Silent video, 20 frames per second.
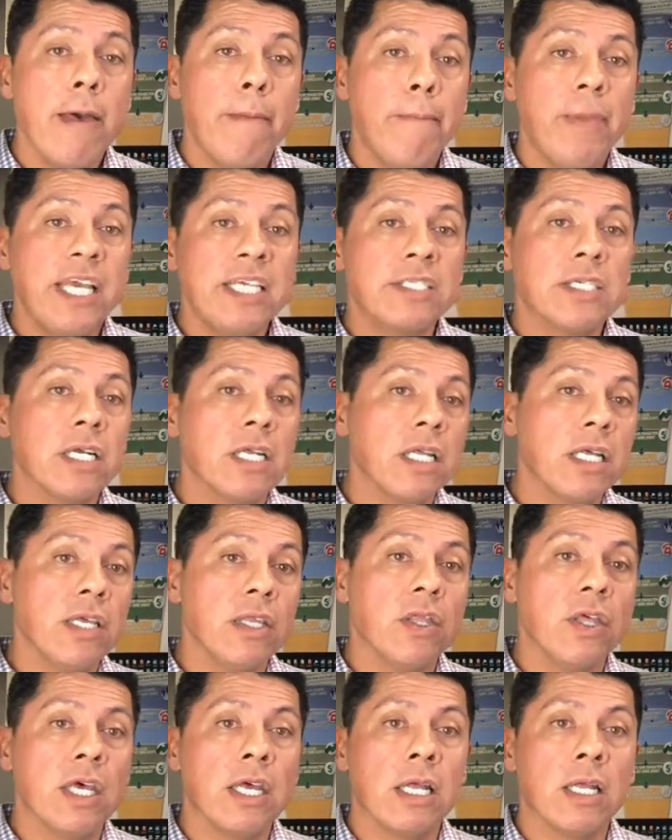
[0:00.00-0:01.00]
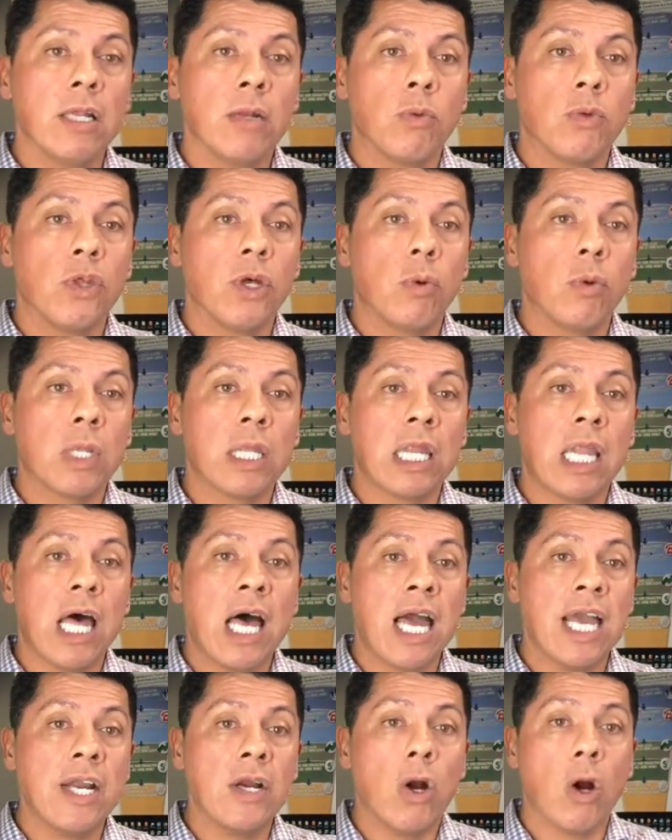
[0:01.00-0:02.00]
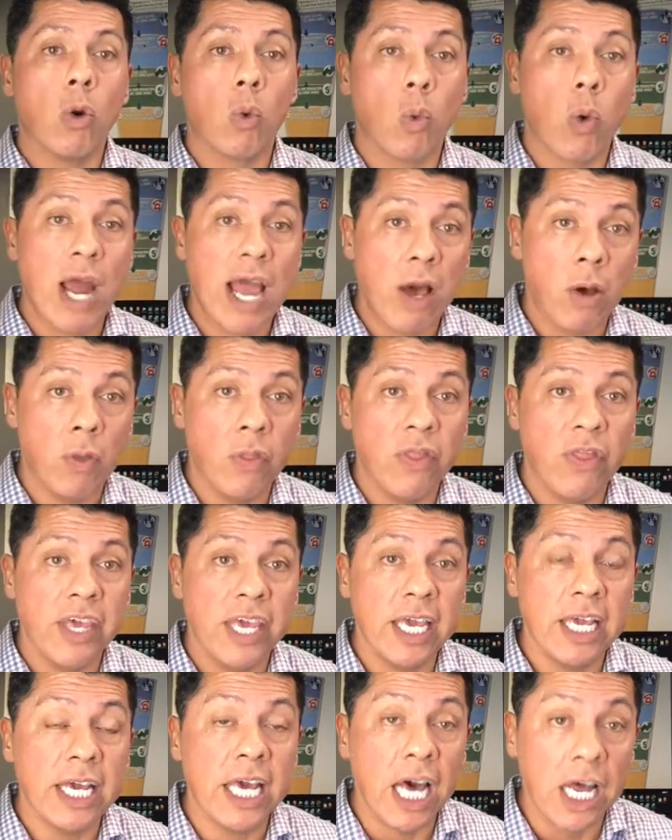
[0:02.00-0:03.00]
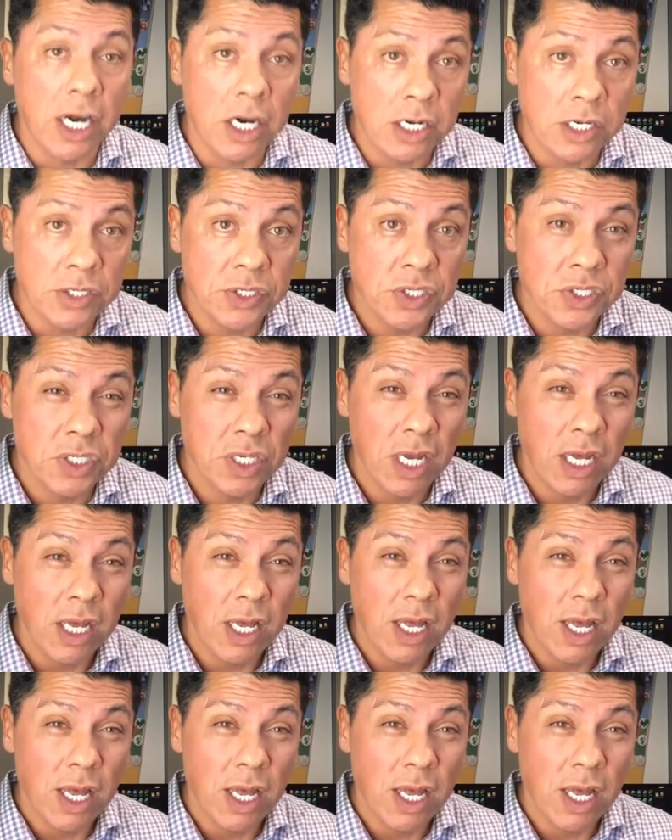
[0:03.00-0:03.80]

Basically, the line around the gutters